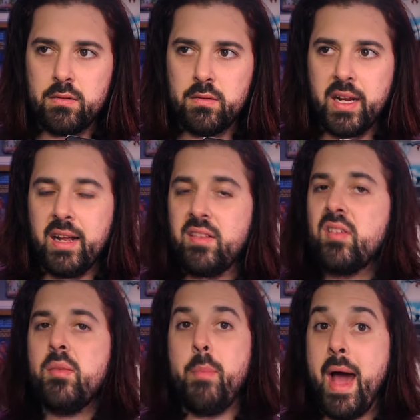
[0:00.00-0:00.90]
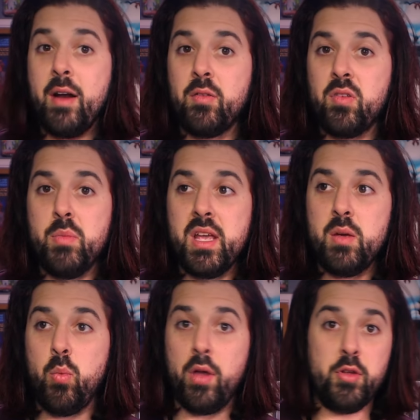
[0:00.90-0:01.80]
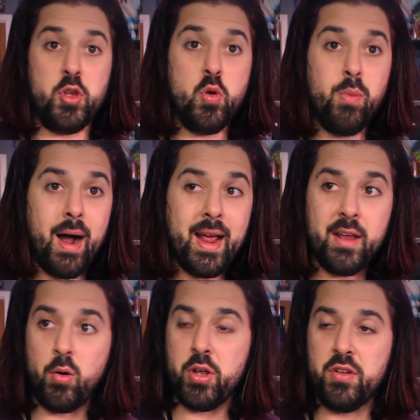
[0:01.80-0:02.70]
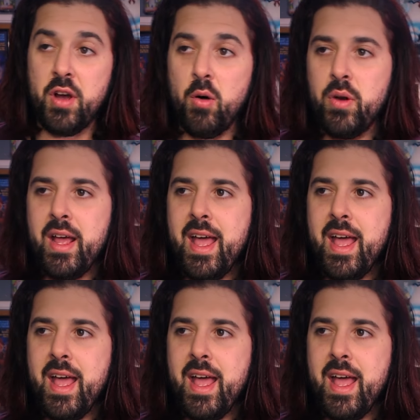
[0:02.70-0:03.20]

Like it doesn't matter to me whether you buy it or you don't.